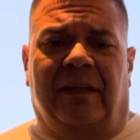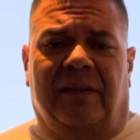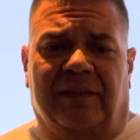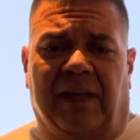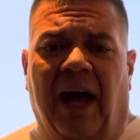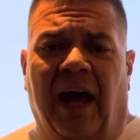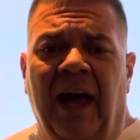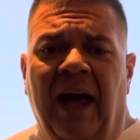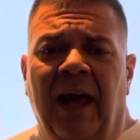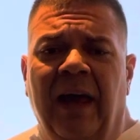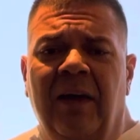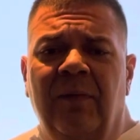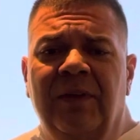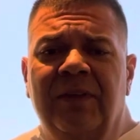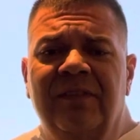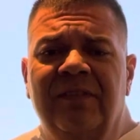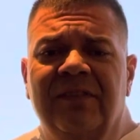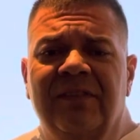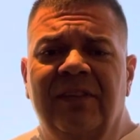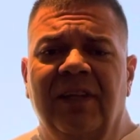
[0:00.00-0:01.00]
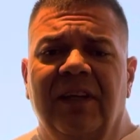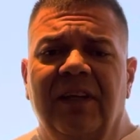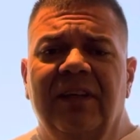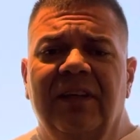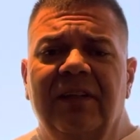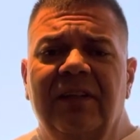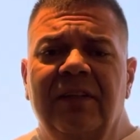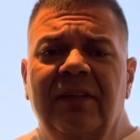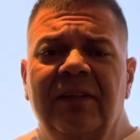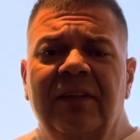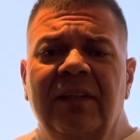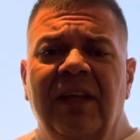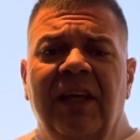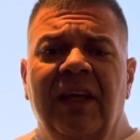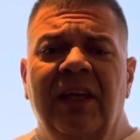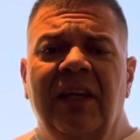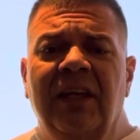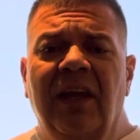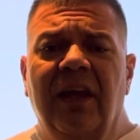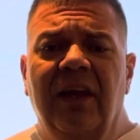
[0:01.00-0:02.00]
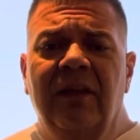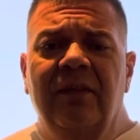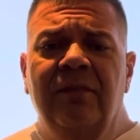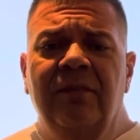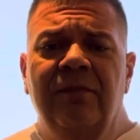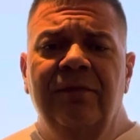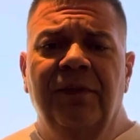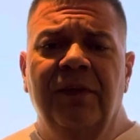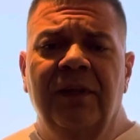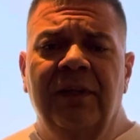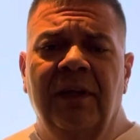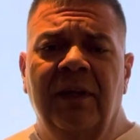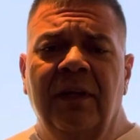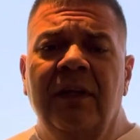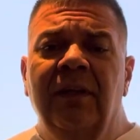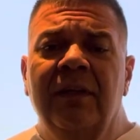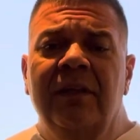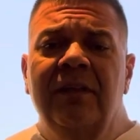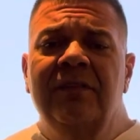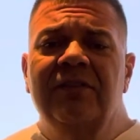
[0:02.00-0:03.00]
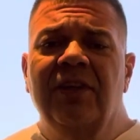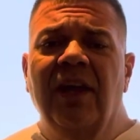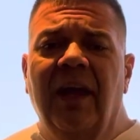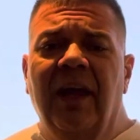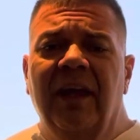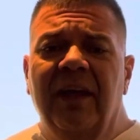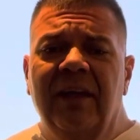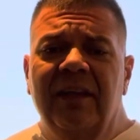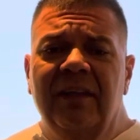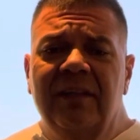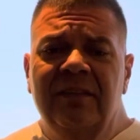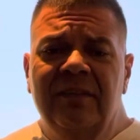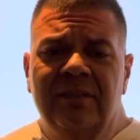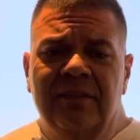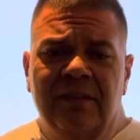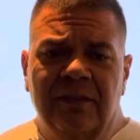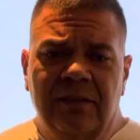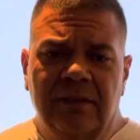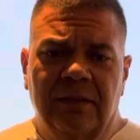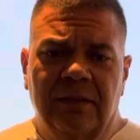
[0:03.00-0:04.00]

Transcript: Time is still the infinite jest.